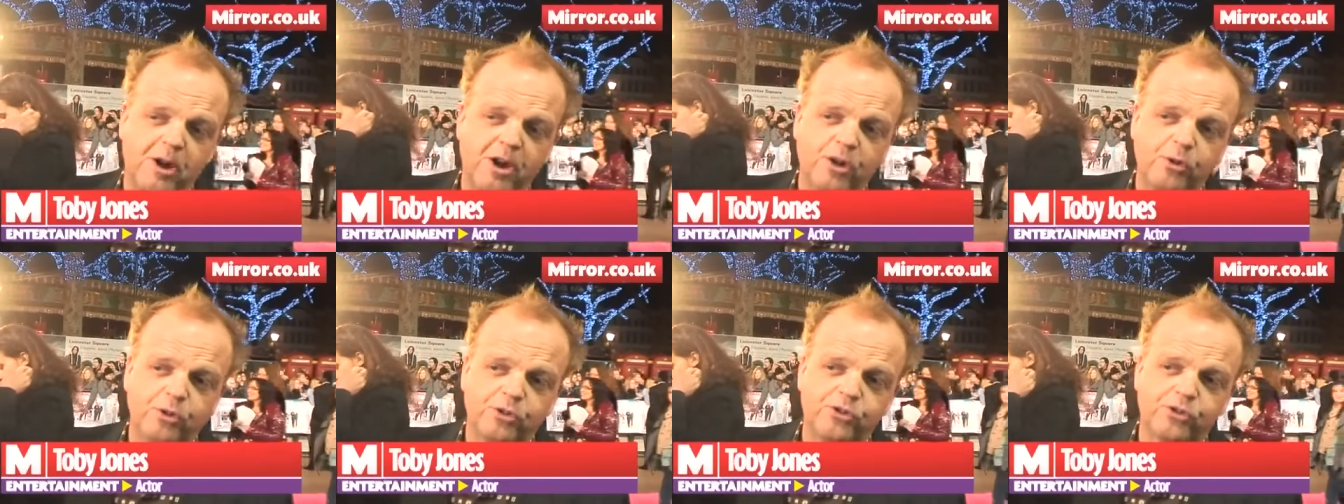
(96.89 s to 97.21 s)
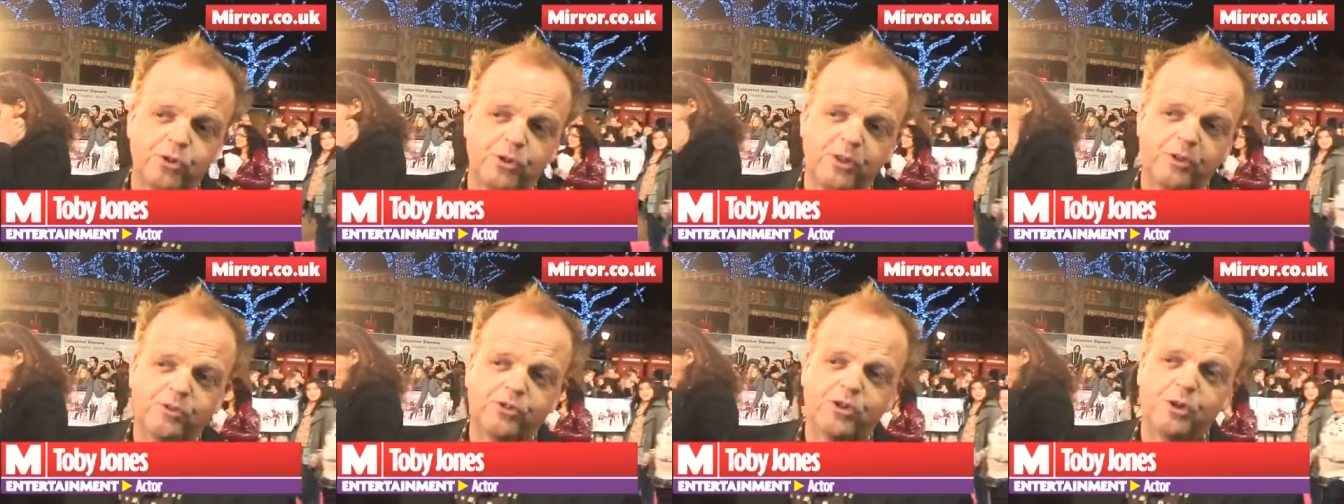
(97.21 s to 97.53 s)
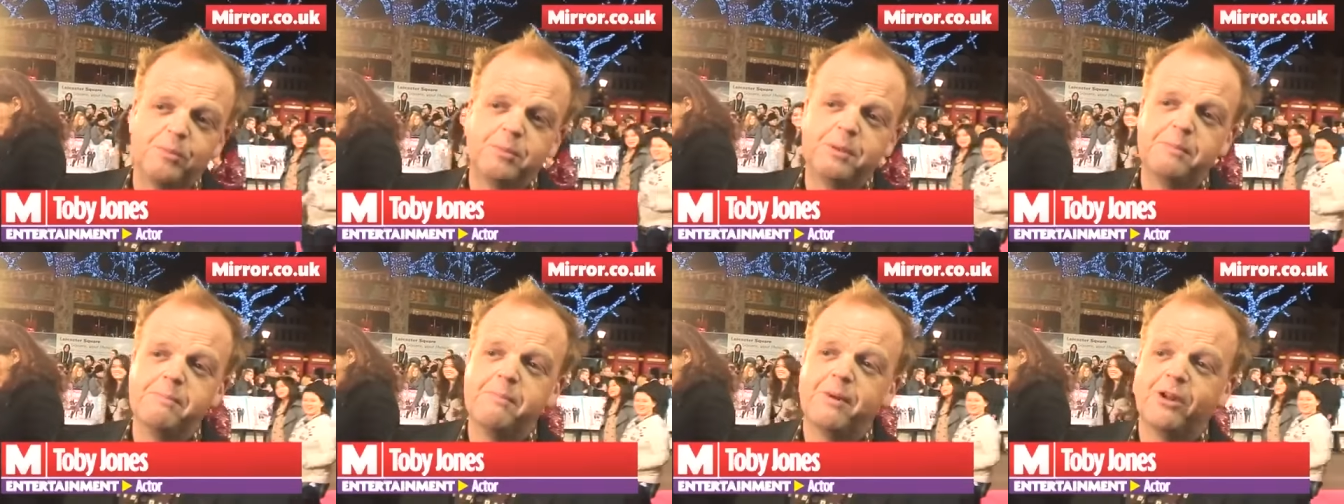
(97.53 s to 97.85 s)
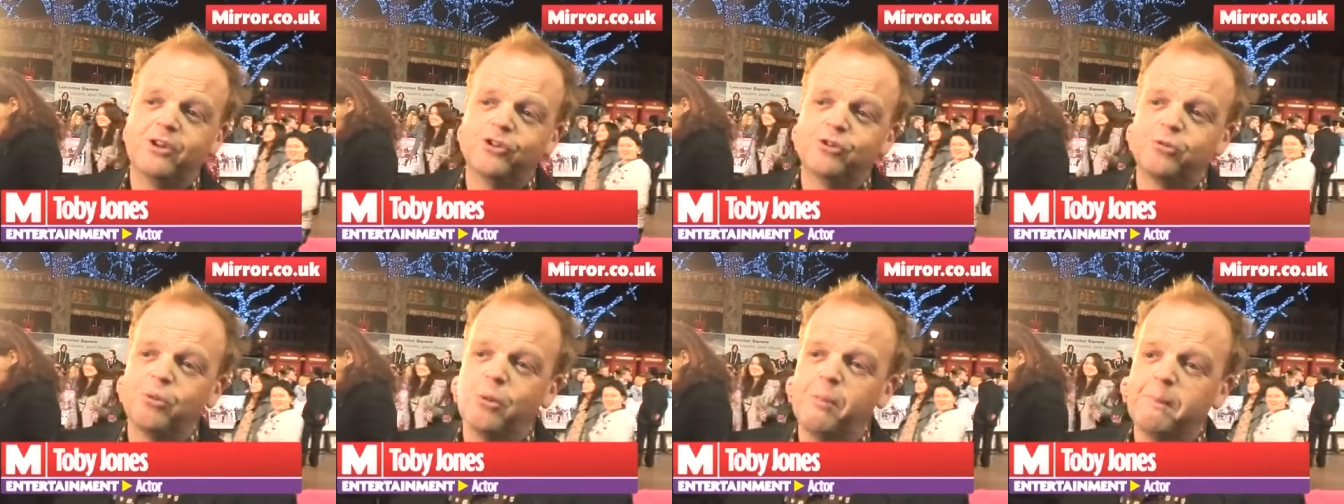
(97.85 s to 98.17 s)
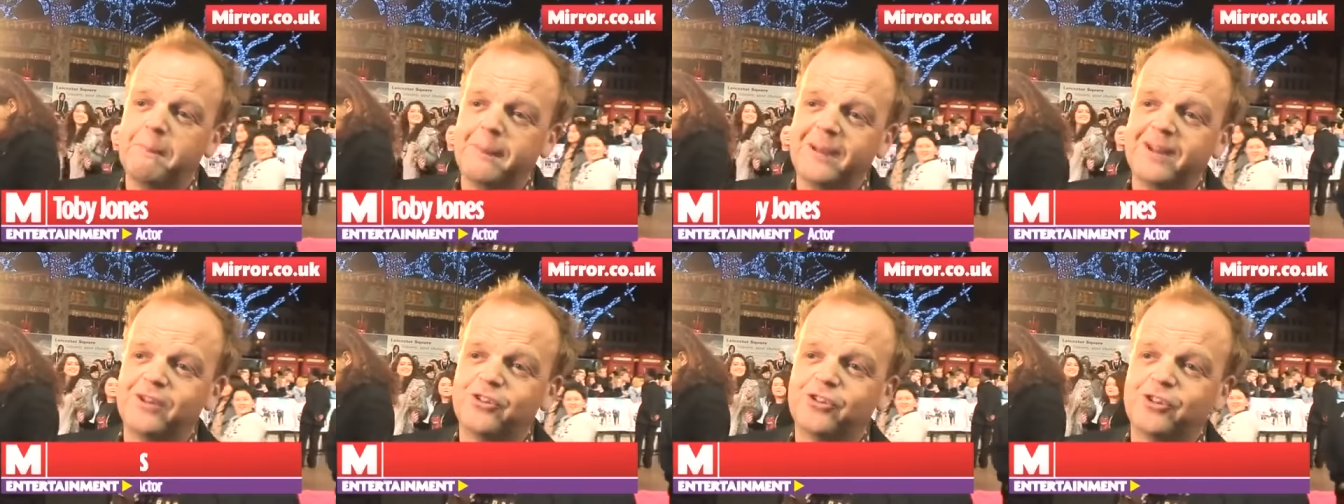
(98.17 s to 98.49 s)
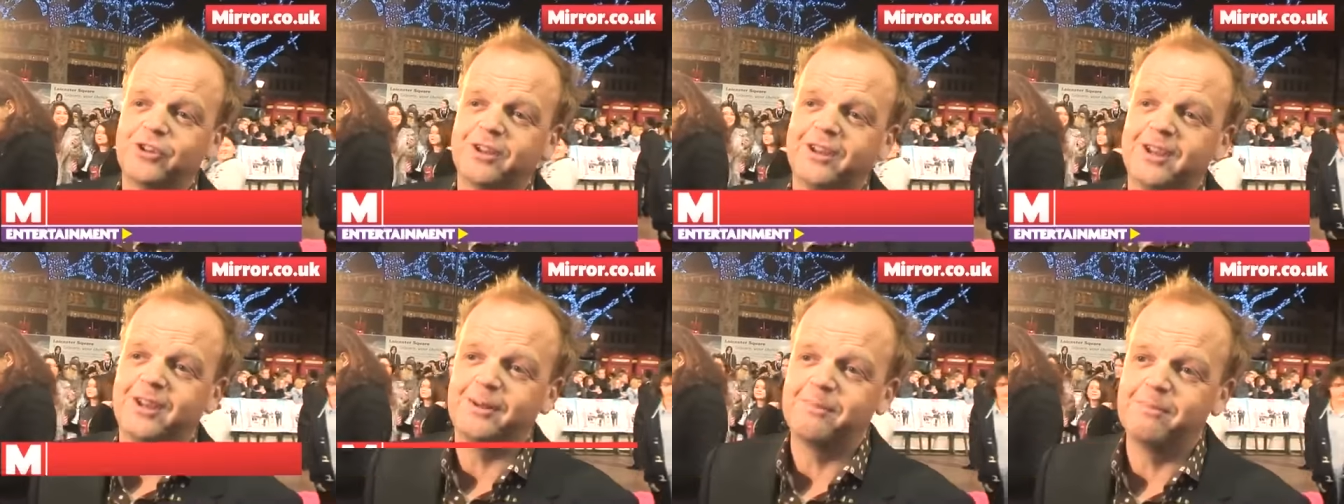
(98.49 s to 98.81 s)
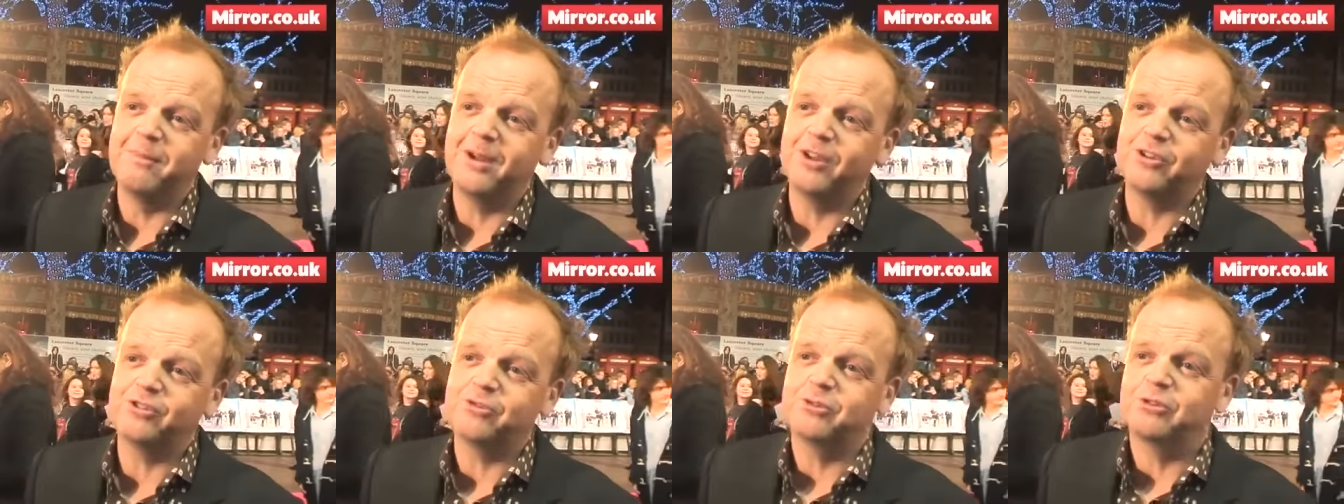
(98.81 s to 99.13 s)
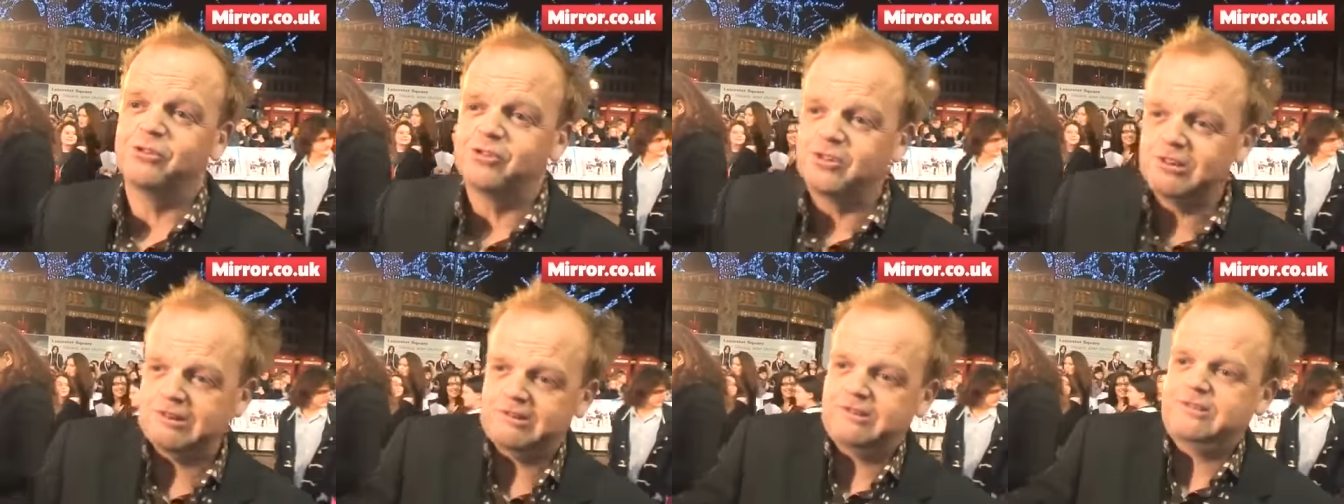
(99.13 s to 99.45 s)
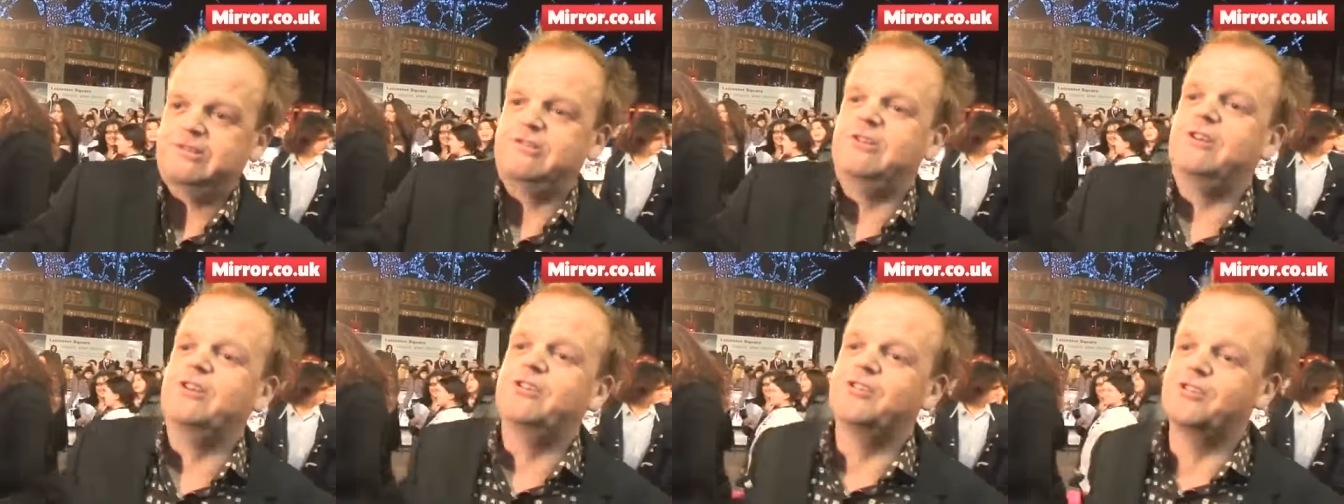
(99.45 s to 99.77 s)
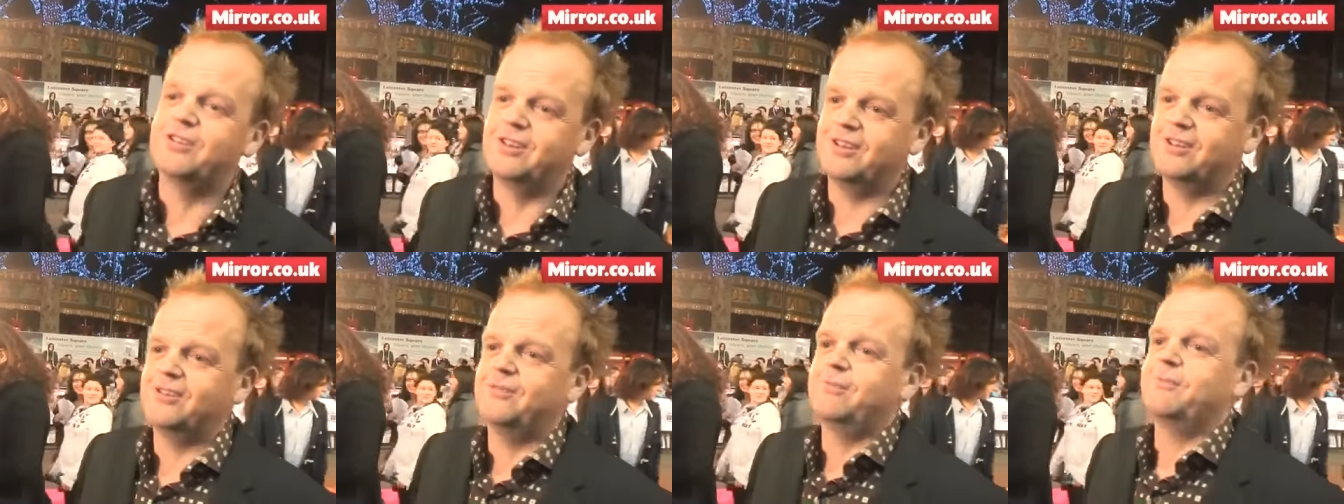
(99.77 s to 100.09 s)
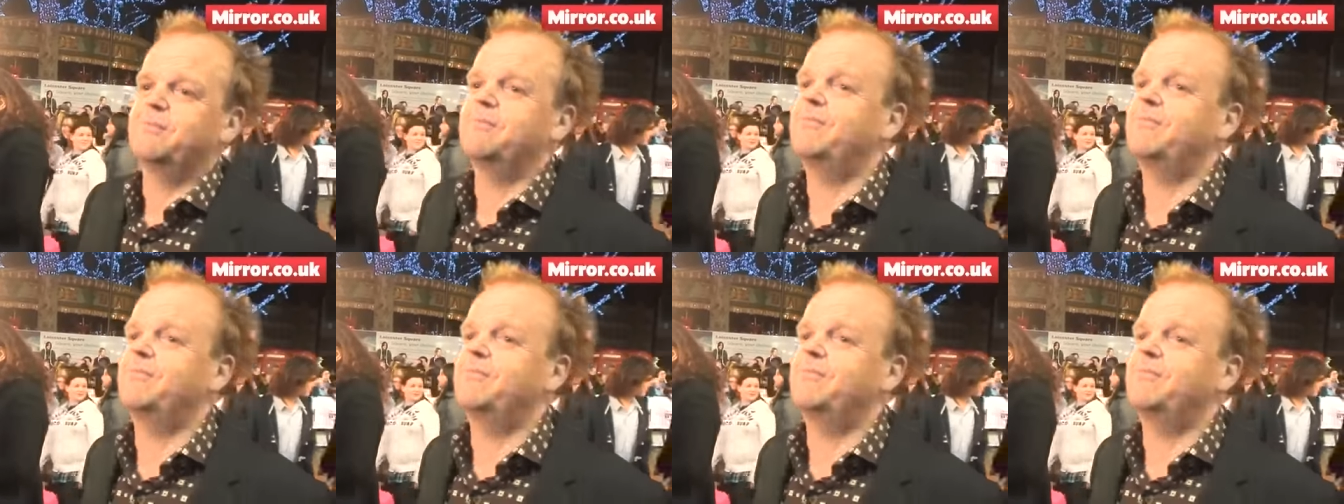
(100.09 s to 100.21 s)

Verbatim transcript: I always thought there was going to be much more bitching and much more sort of thrusting